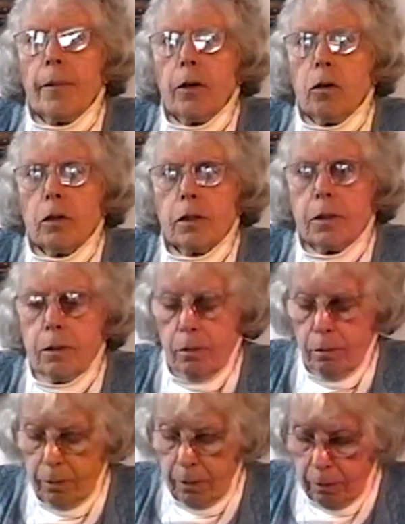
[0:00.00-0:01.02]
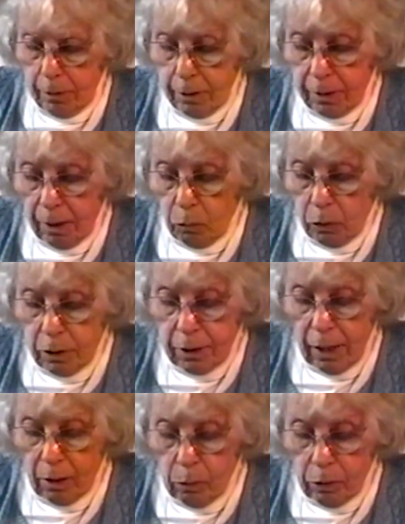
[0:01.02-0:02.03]
Because someone
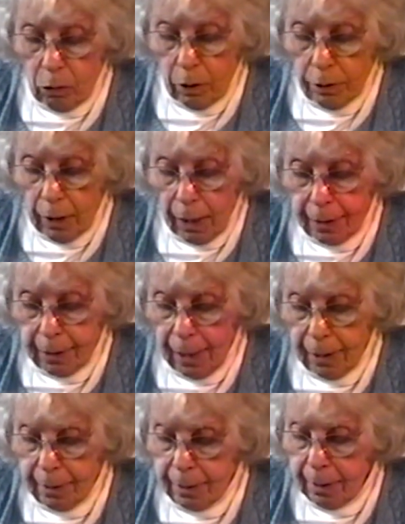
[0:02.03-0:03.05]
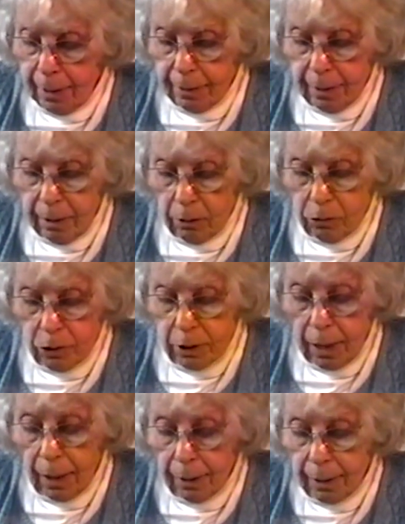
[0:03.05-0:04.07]
said, with all thy getting, get the
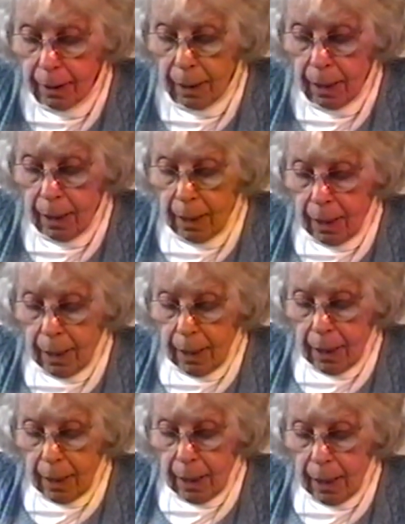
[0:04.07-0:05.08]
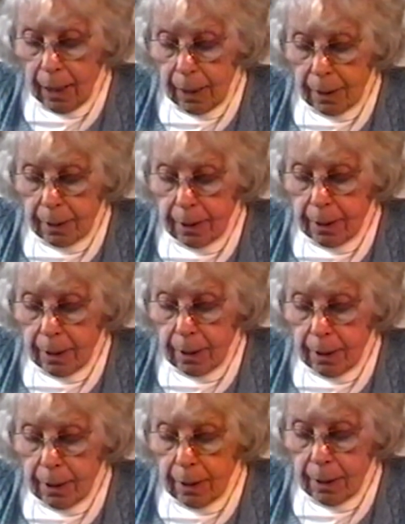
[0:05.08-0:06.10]
understanding. And
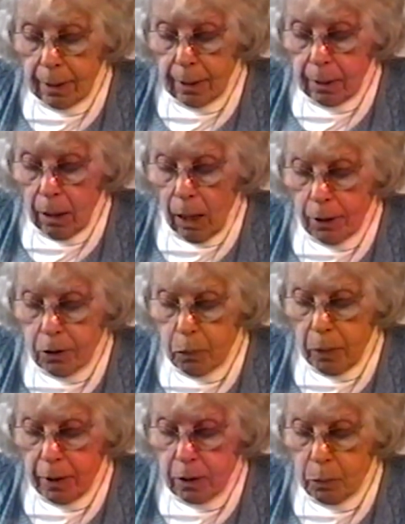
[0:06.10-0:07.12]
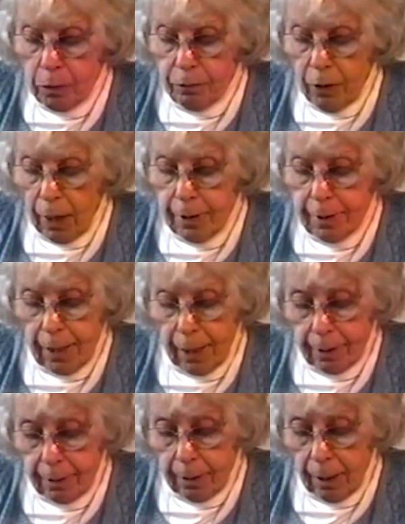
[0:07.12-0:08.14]
God Speaks provides
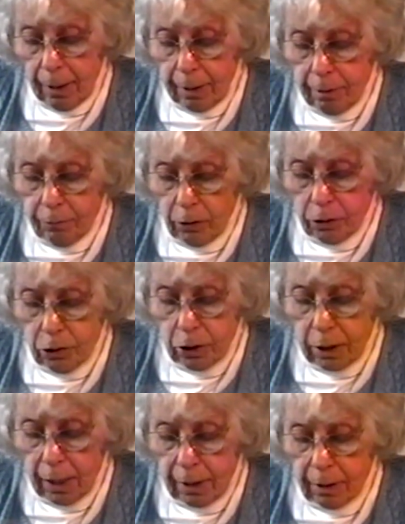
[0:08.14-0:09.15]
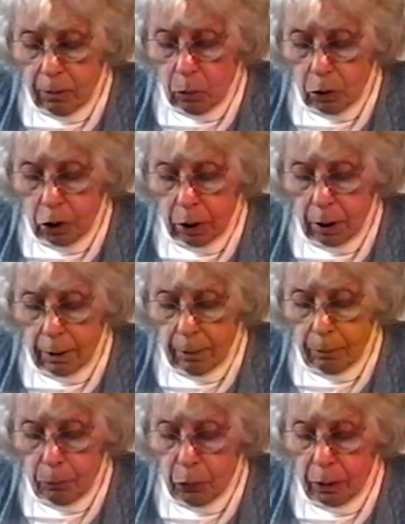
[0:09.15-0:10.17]
that kind of understanding which
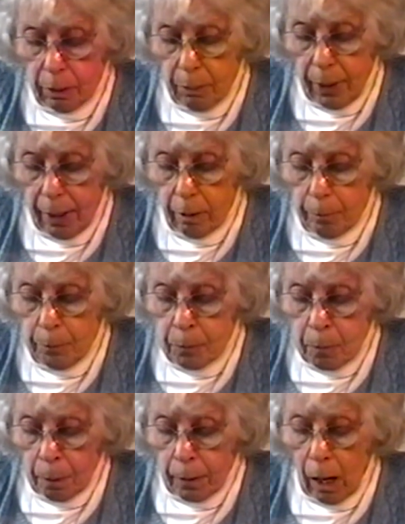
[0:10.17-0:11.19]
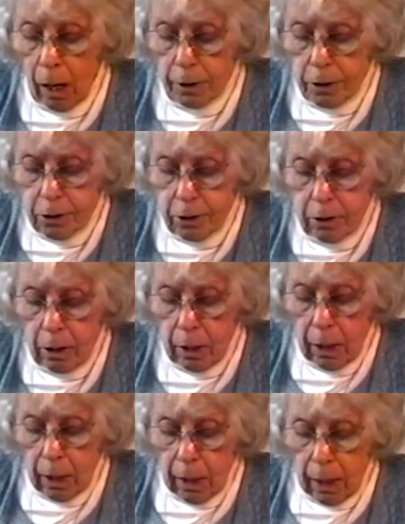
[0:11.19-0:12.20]
can bring about honest
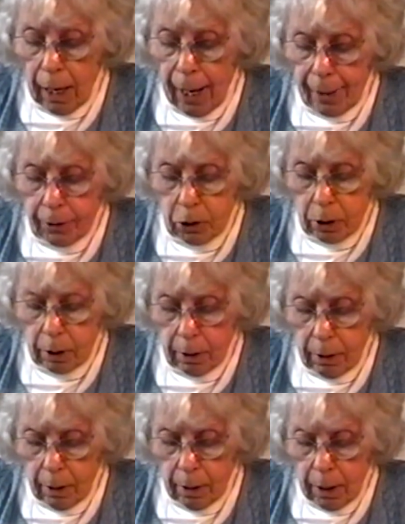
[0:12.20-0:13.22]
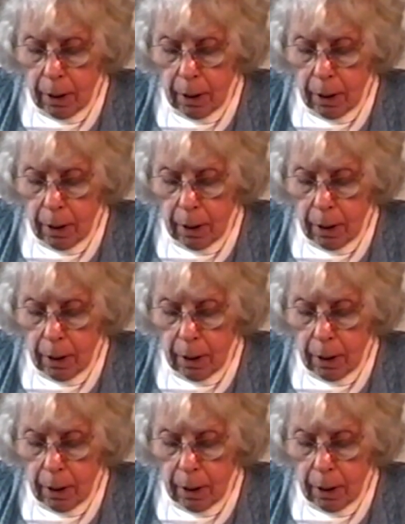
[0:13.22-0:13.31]
action